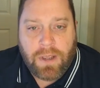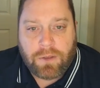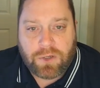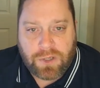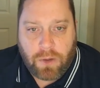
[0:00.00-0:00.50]

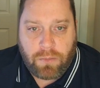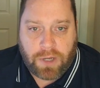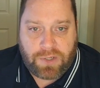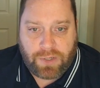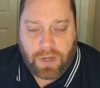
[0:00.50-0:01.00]
There's so
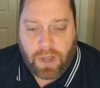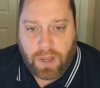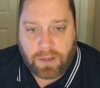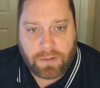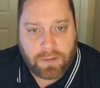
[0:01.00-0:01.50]

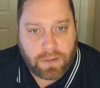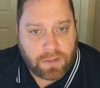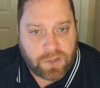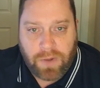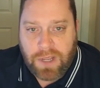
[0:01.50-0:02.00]

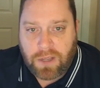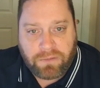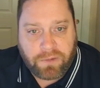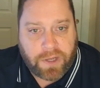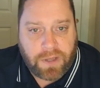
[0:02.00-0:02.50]
many
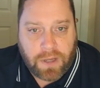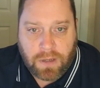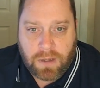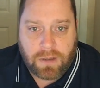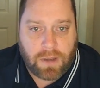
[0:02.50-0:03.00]

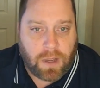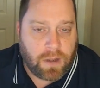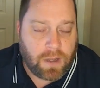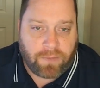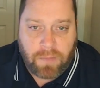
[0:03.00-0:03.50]
conflicting
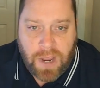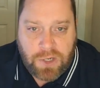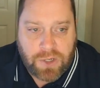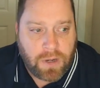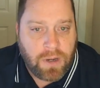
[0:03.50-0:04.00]

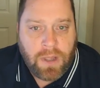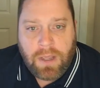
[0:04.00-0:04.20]
information.